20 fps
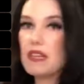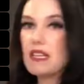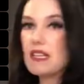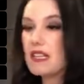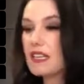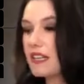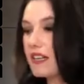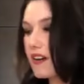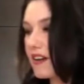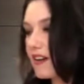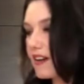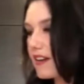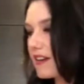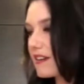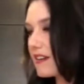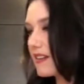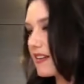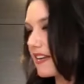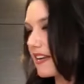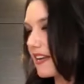the lid on
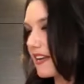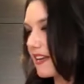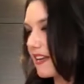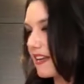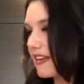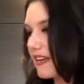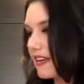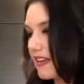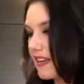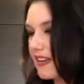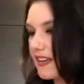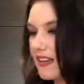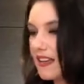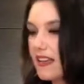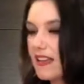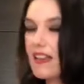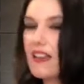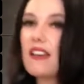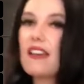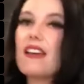
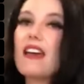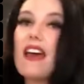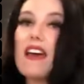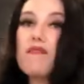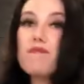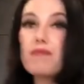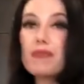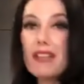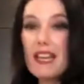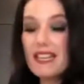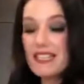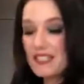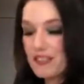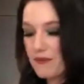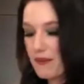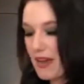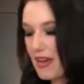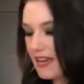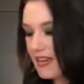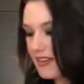and blend
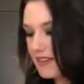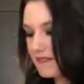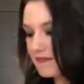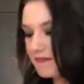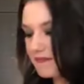away.